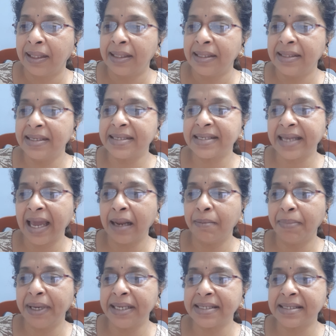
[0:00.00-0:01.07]
This
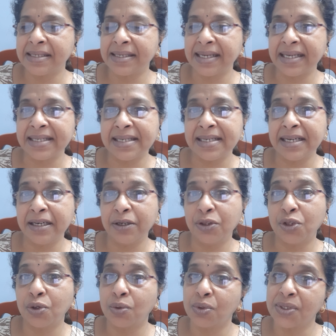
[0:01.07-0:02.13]
can be
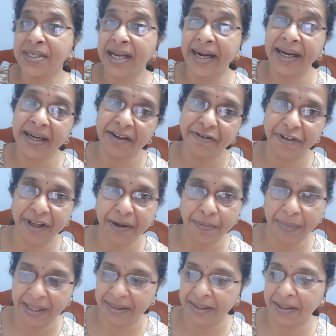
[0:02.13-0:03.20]
tested through scientific
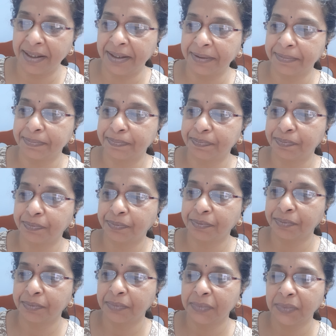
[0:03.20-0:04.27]
method.
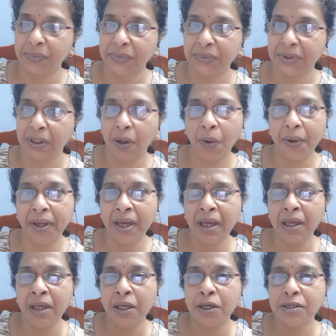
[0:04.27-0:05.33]

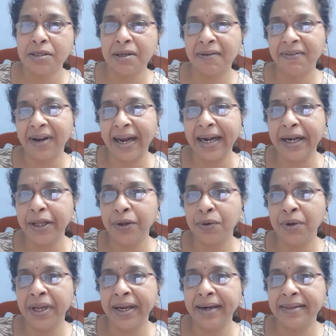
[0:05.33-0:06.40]
Okay. So why do you
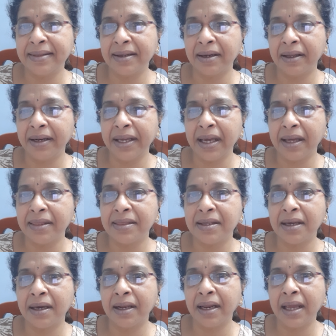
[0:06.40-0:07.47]
need theory? A
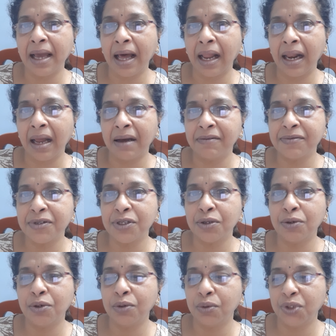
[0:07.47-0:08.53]
theory allows
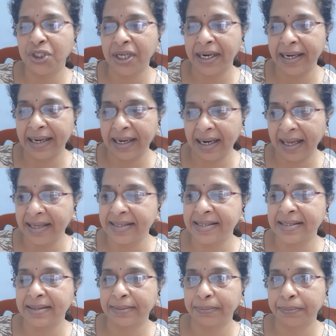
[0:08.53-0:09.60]
you to
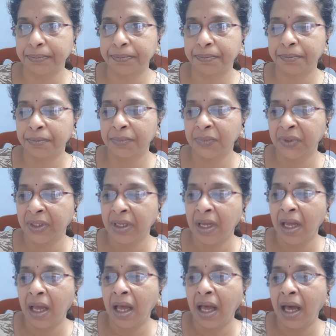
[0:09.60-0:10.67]
generalize.
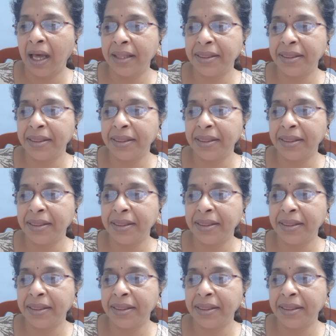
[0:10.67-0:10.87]
A